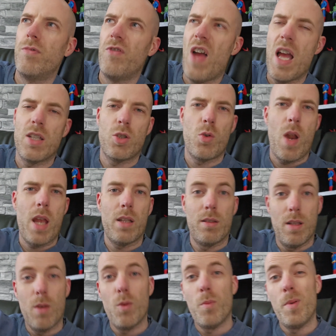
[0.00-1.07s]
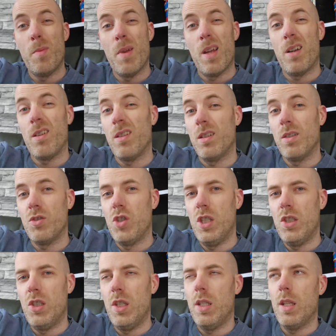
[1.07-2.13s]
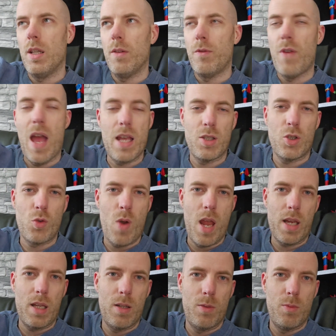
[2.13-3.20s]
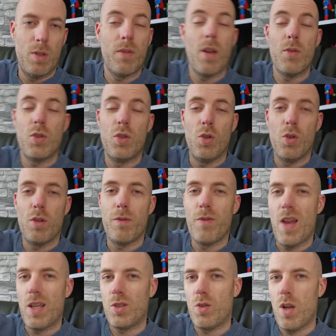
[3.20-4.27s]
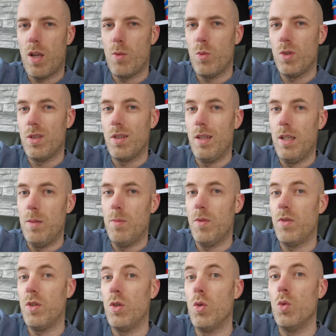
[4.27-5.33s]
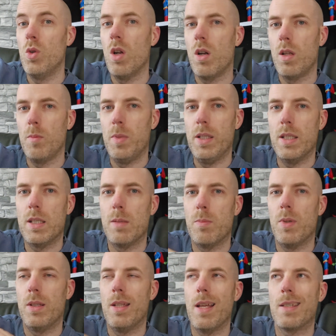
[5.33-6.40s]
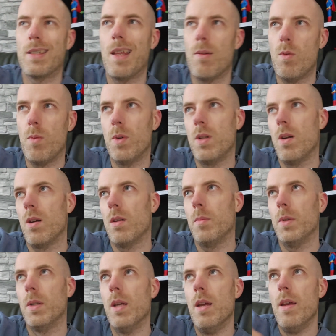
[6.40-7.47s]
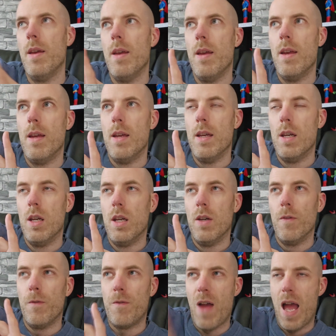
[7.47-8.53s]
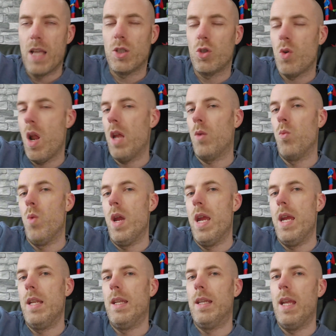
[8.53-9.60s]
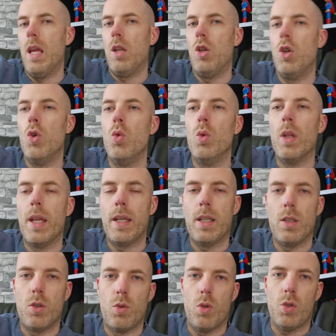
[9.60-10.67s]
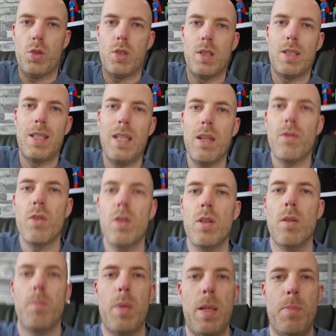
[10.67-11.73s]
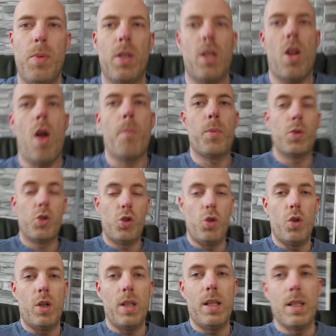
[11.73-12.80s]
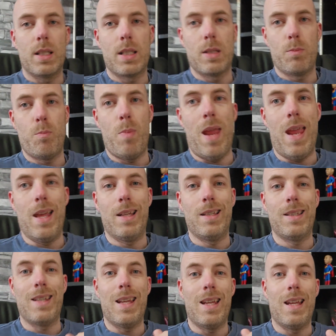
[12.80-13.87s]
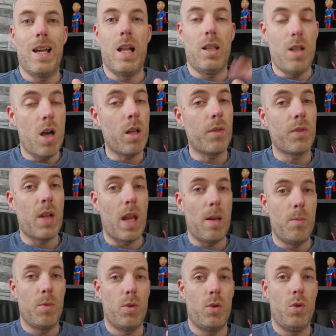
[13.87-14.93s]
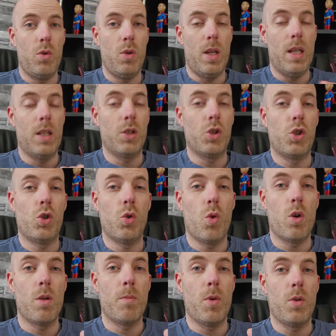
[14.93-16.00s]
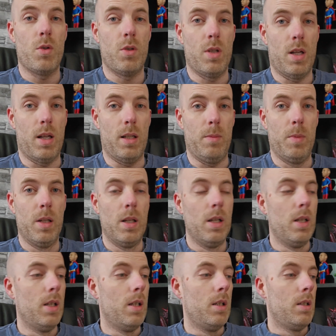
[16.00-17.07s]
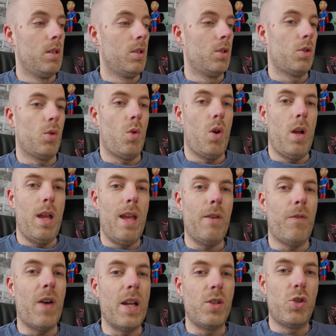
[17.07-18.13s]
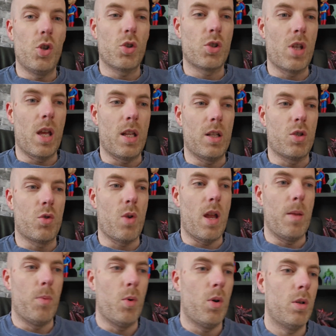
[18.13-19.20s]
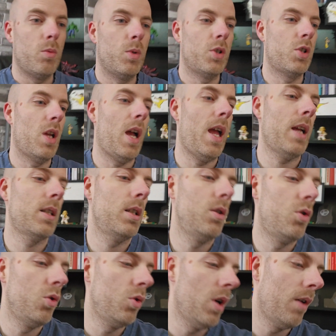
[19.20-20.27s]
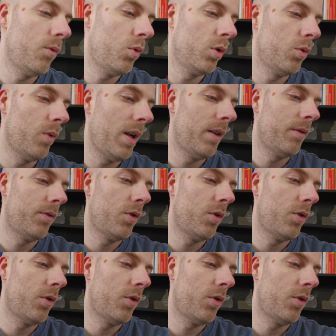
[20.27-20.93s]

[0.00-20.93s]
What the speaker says: Fast track. That will be better than cheat sheet. Fast track. Whenever I was younger, fast track was the name of the go-karting place, but that's not what we're talking about. Fast track way to get know, like, and trust. It's given people an opportunity to spend a lot of time with you in a short amount of time. So if I just had a tripod, which I actually do have one right in